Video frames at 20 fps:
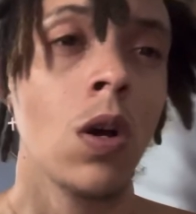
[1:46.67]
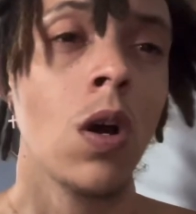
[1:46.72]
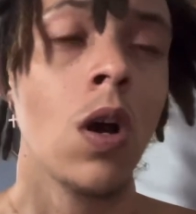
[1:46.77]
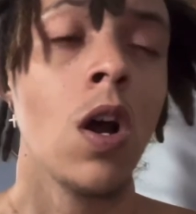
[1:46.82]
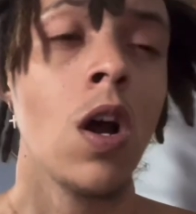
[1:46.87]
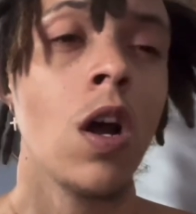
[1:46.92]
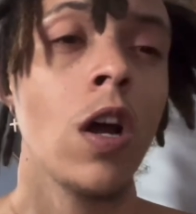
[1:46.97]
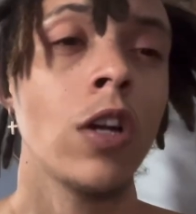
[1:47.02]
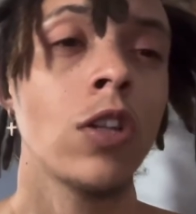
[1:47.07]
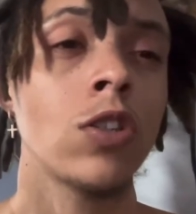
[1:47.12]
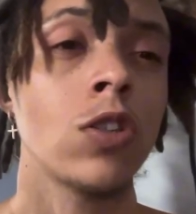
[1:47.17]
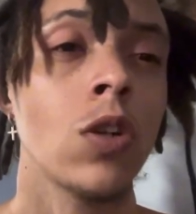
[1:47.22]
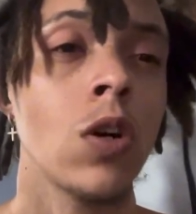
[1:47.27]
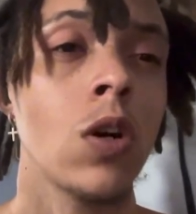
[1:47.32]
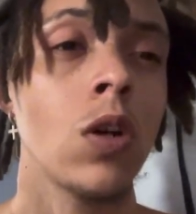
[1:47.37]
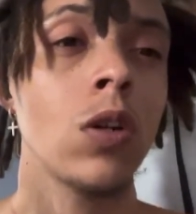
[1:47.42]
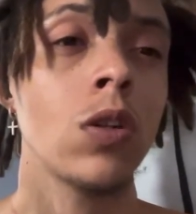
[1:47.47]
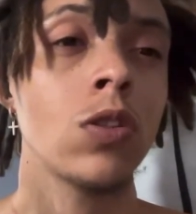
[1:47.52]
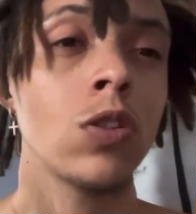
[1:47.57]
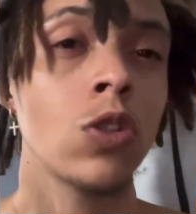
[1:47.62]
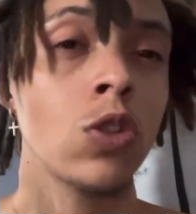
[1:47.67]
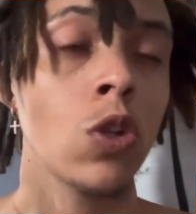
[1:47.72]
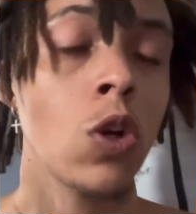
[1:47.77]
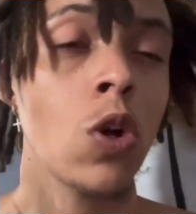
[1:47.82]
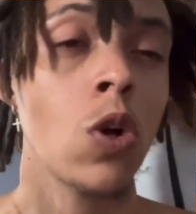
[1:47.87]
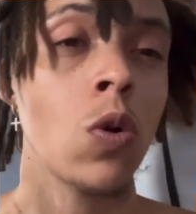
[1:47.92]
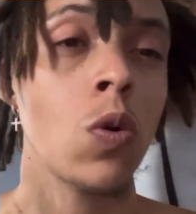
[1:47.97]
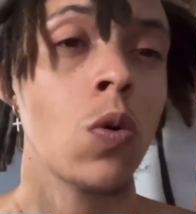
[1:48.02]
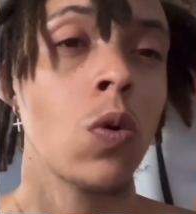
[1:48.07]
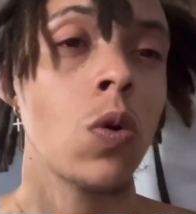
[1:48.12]
All right, y'all.
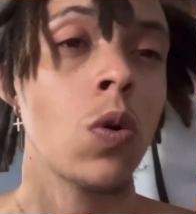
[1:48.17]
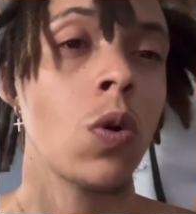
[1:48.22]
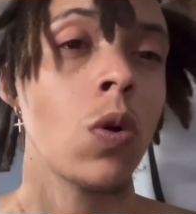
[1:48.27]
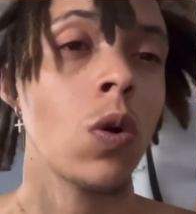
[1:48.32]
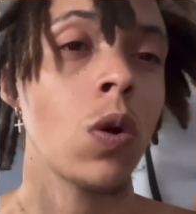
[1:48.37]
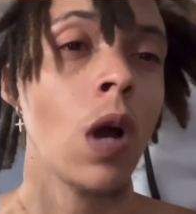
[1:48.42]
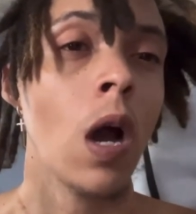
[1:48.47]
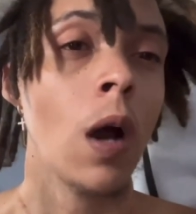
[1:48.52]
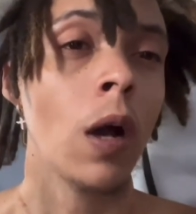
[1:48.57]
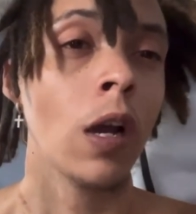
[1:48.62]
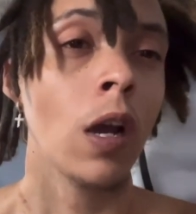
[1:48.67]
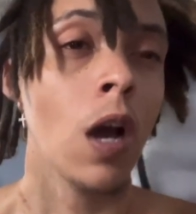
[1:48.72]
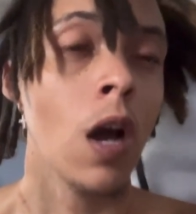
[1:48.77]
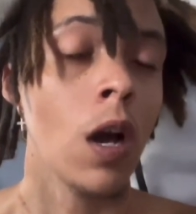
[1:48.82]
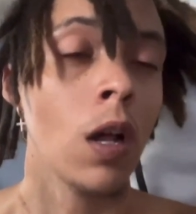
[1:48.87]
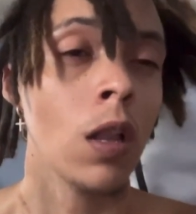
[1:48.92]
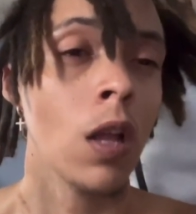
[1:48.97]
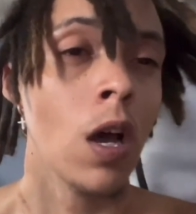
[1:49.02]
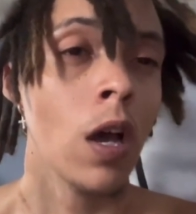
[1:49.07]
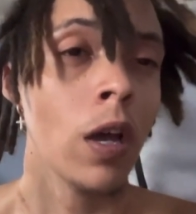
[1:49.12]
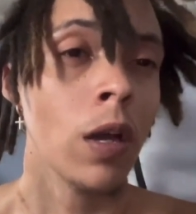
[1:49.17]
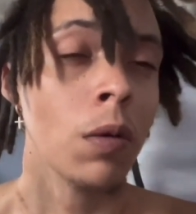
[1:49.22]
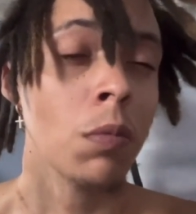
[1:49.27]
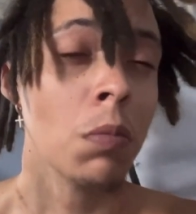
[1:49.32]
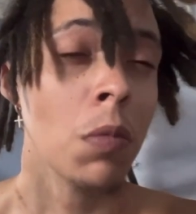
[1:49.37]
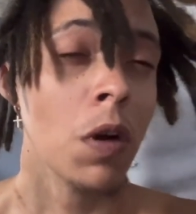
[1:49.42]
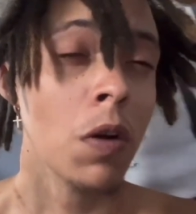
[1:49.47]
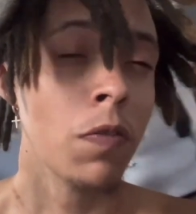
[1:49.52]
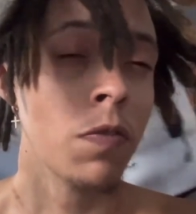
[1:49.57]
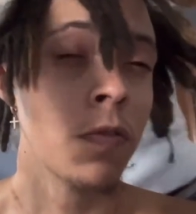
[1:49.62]
So I got like
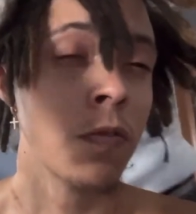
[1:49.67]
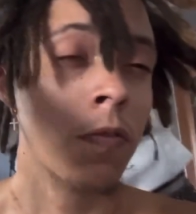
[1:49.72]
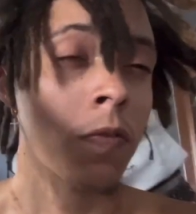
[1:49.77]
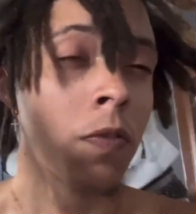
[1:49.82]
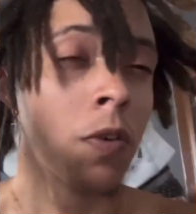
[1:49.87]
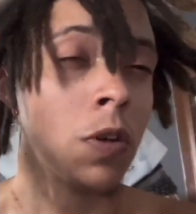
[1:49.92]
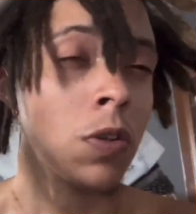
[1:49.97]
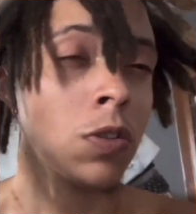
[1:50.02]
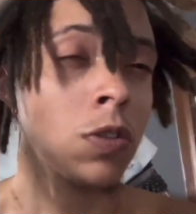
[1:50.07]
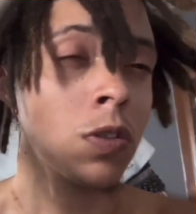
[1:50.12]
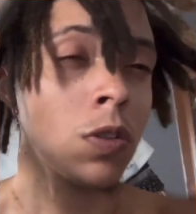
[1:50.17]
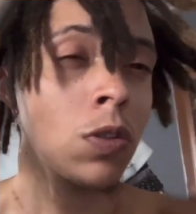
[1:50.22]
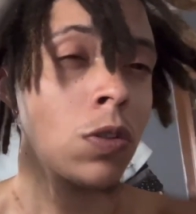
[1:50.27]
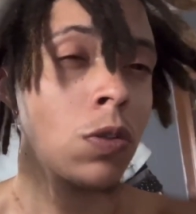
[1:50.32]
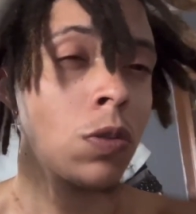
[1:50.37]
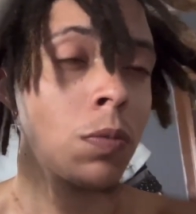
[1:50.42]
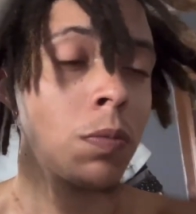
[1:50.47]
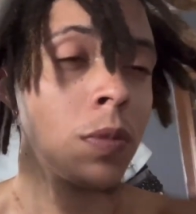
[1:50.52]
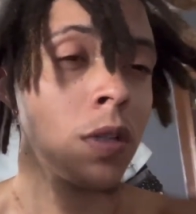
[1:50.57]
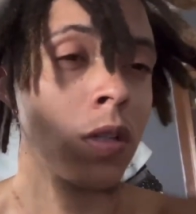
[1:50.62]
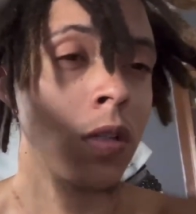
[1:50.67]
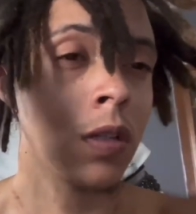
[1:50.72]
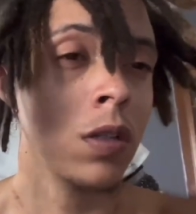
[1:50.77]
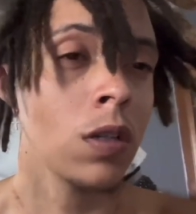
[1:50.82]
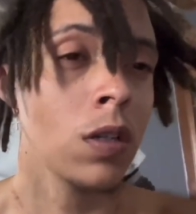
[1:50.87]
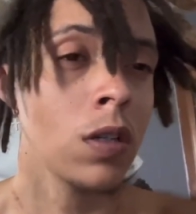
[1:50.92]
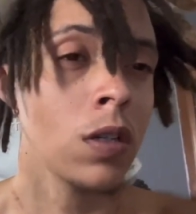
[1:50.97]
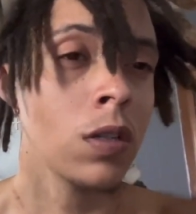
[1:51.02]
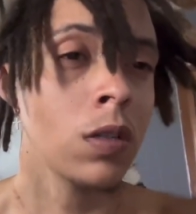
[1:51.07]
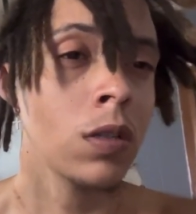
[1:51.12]
my first little bit
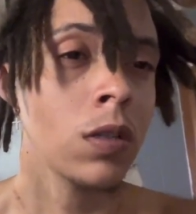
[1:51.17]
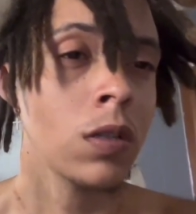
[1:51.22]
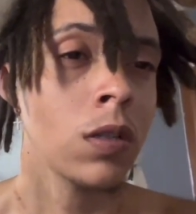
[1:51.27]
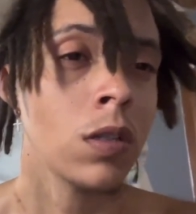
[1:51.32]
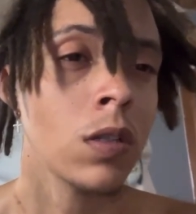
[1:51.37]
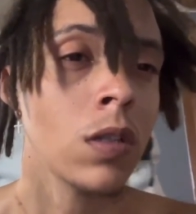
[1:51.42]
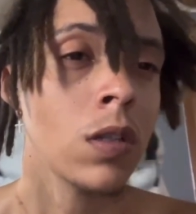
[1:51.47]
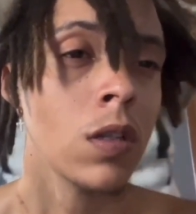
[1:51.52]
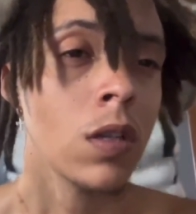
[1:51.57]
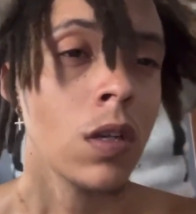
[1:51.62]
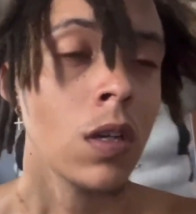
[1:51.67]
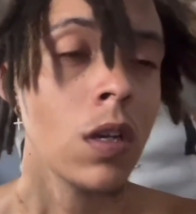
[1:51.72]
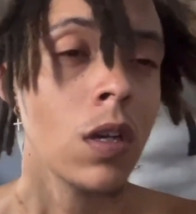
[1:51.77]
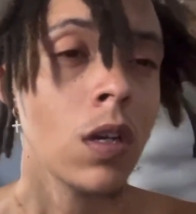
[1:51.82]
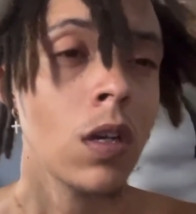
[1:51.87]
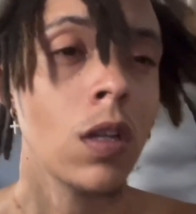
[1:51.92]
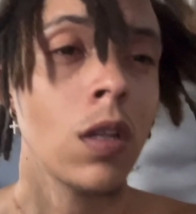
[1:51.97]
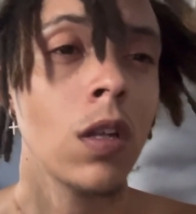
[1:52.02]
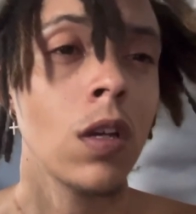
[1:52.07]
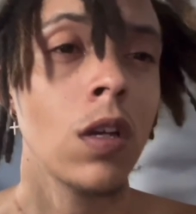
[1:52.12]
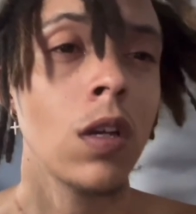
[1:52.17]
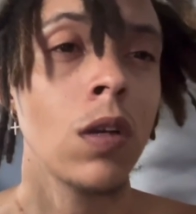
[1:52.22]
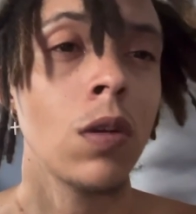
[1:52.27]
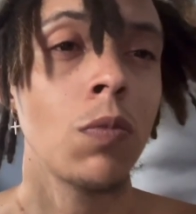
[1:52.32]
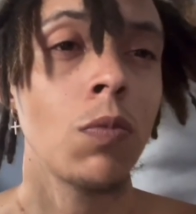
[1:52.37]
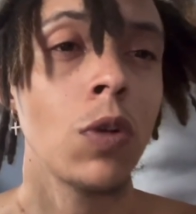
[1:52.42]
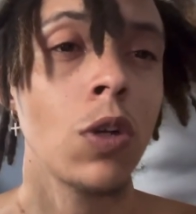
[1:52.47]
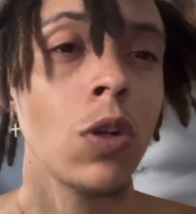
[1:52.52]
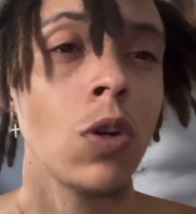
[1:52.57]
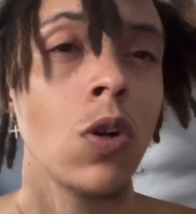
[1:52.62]
done and then
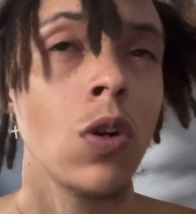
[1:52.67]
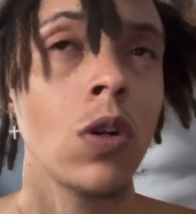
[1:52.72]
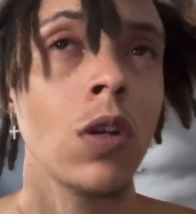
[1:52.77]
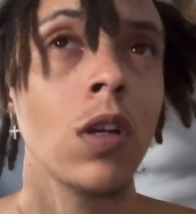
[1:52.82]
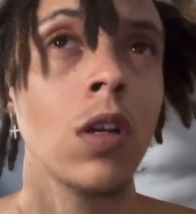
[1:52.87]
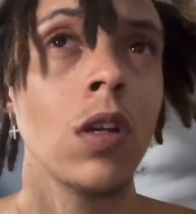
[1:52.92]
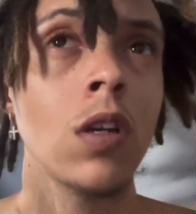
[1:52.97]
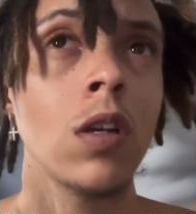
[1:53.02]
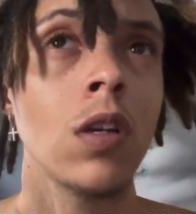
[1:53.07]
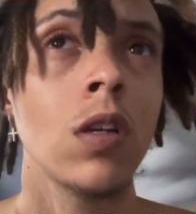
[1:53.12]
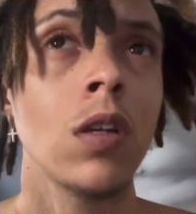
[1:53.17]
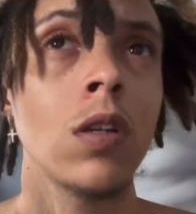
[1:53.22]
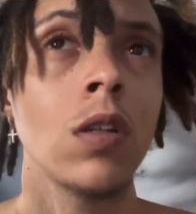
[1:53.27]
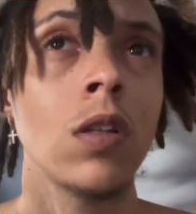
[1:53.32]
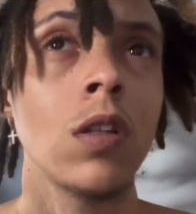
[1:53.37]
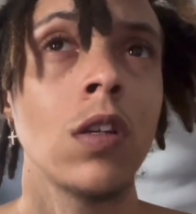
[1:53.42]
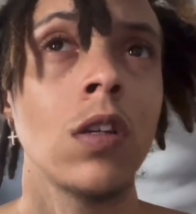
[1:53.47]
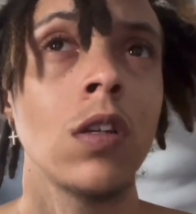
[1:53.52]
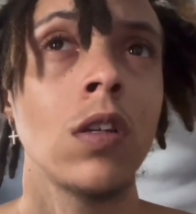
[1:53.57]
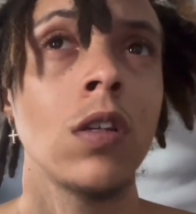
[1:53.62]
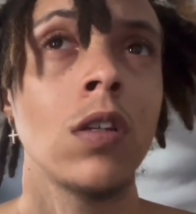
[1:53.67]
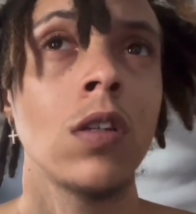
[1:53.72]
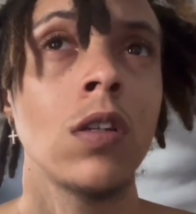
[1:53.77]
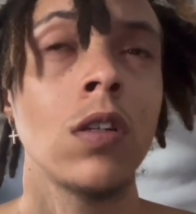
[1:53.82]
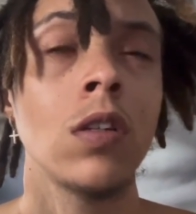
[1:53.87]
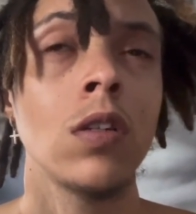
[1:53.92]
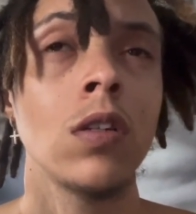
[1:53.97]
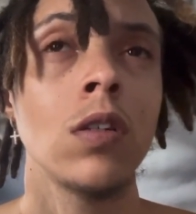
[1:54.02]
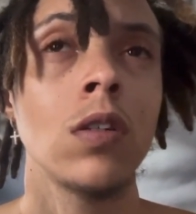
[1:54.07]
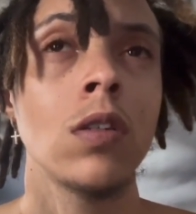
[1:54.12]
we gonna get
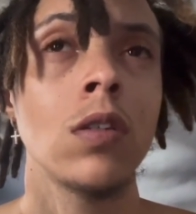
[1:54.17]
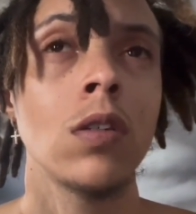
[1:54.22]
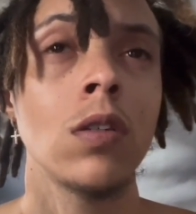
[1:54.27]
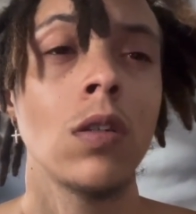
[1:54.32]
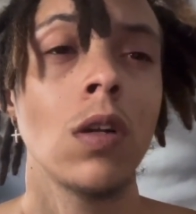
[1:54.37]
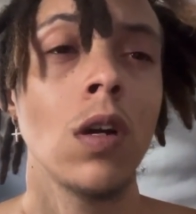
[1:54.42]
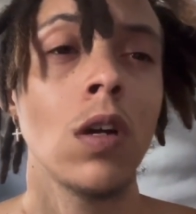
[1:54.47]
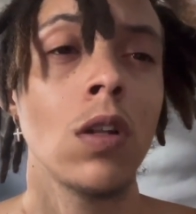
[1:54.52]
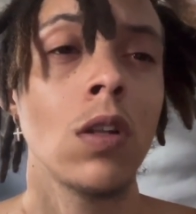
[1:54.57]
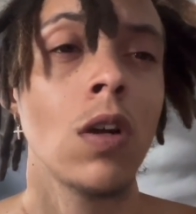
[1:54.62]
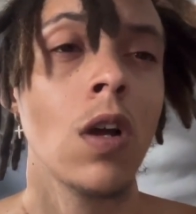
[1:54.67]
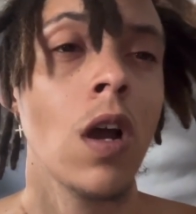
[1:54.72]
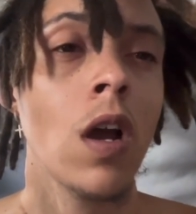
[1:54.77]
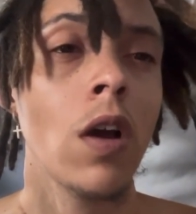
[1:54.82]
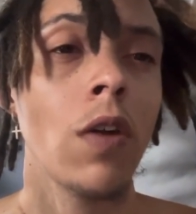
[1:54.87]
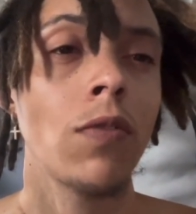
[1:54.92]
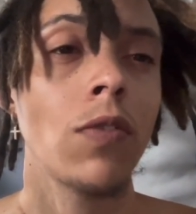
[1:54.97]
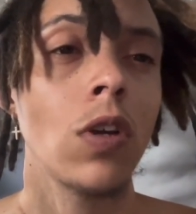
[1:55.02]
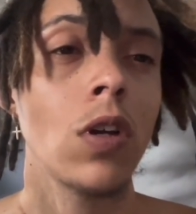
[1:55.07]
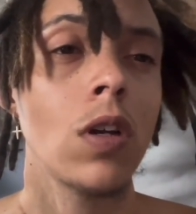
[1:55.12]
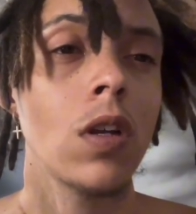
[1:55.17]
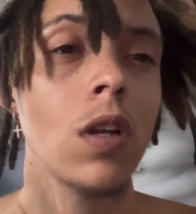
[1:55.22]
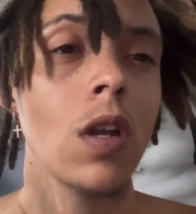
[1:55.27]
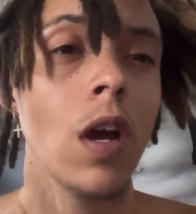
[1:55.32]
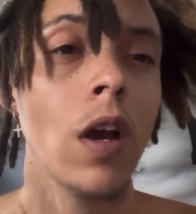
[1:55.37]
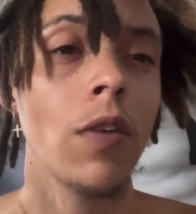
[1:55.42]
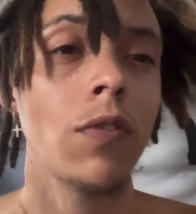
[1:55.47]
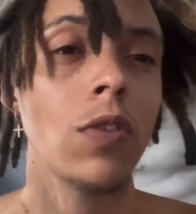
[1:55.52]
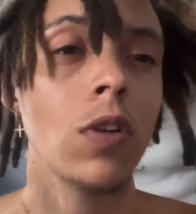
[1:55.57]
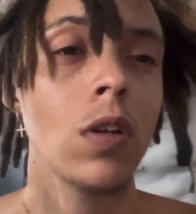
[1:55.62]
the other half done
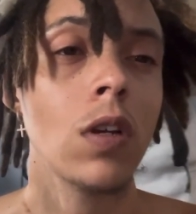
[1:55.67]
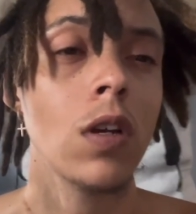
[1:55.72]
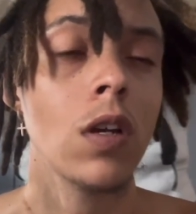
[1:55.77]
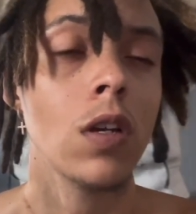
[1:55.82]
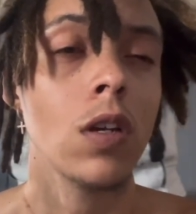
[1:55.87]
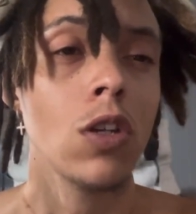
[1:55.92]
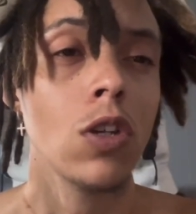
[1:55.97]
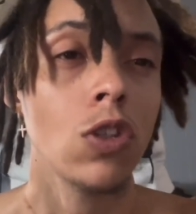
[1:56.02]
after that.